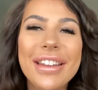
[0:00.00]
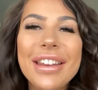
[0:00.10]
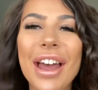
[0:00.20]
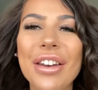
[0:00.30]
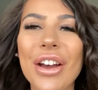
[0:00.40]

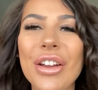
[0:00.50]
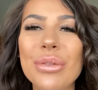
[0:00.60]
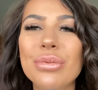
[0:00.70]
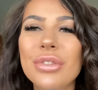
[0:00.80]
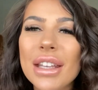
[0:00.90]
Yeah, no,
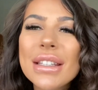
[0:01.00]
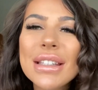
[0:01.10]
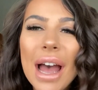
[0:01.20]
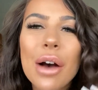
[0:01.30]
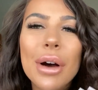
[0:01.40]
this
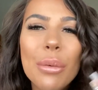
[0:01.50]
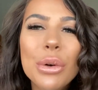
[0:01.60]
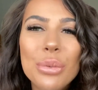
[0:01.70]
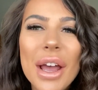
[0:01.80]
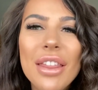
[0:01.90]
is how I
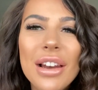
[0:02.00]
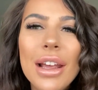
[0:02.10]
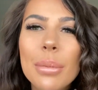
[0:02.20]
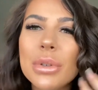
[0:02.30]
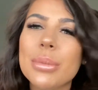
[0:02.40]
would wear the
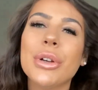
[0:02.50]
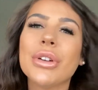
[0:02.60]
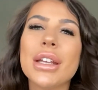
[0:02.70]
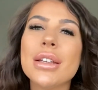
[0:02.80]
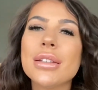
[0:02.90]
lip, to be
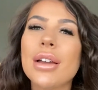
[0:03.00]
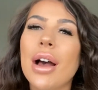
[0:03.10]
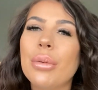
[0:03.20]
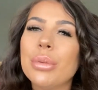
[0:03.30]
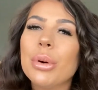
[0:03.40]
honest.
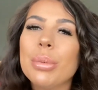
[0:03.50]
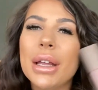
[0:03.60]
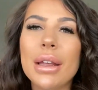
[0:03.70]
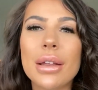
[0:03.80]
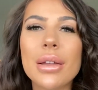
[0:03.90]
I would
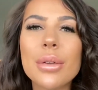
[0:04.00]
probably,